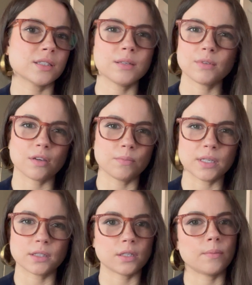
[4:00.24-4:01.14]
seem to give me
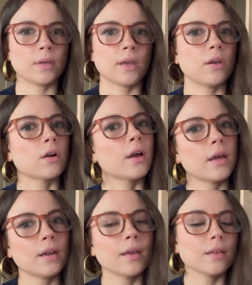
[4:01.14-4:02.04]
a stomach ache or a
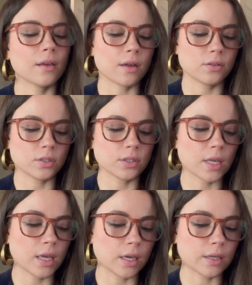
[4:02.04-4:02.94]
headache like others
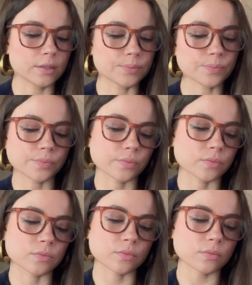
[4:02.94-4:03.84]
can.
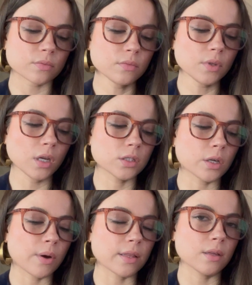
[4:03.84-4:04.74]

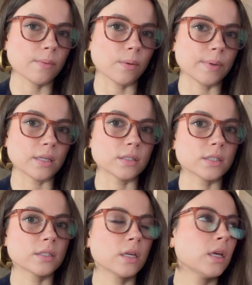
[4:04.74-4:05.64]
So at the moment,
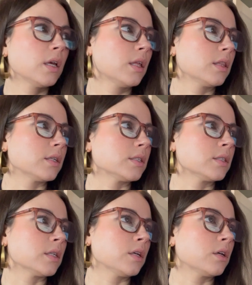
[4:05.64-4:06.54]
this
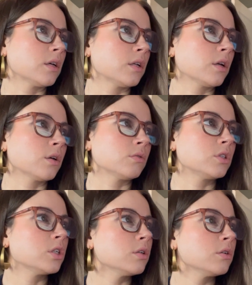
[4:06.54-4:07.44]
is a good
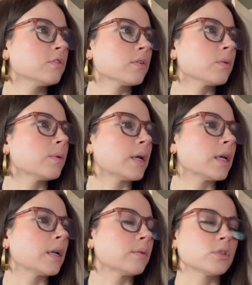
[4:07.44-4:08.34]
go-to for
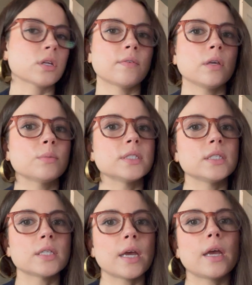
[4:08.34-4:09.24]
when I'm just having a busy
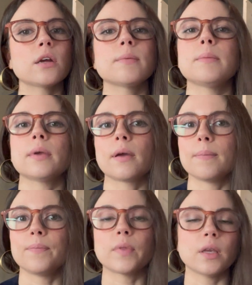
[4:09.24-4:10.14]
day, or maybe
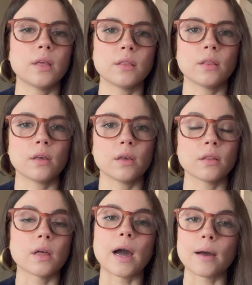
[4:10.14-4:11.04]
I'm in the
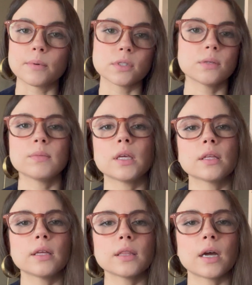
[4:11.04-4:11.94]
lab or something
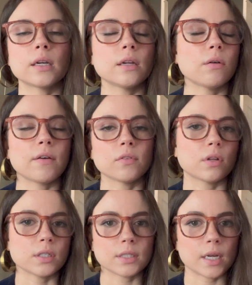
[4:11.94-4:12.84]
like that and I don't have a
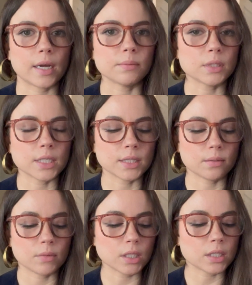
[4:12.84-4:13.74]
lot of time to get
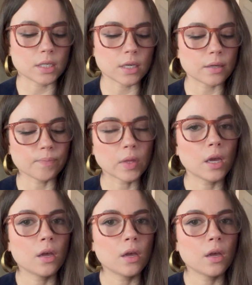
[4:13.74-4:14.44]
something to eat.